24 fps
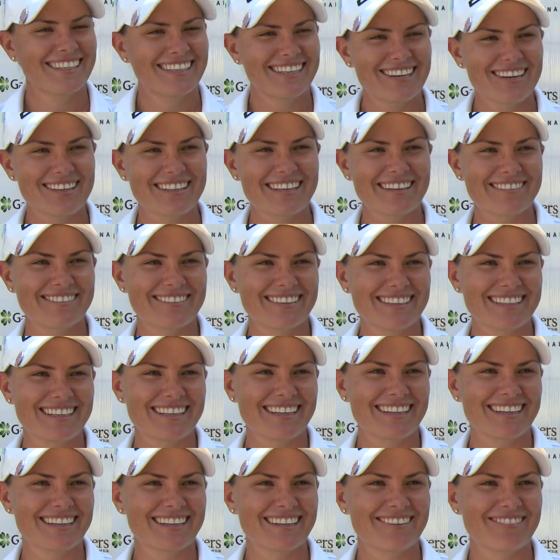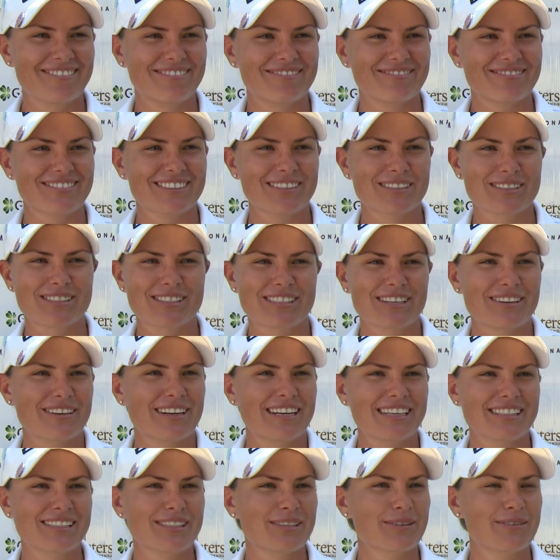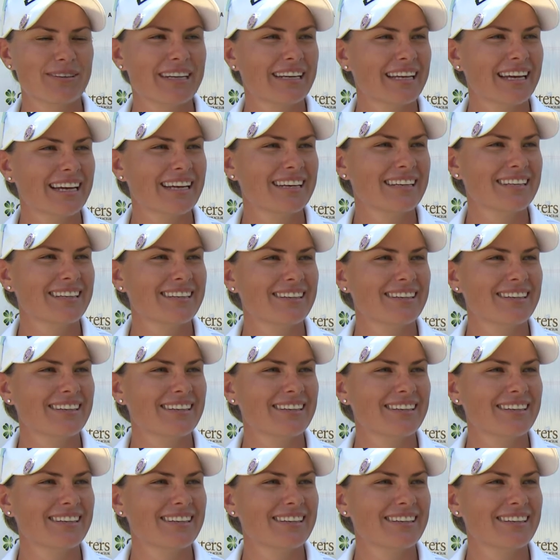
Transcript: Yeah, definitely. It was so nice to win again.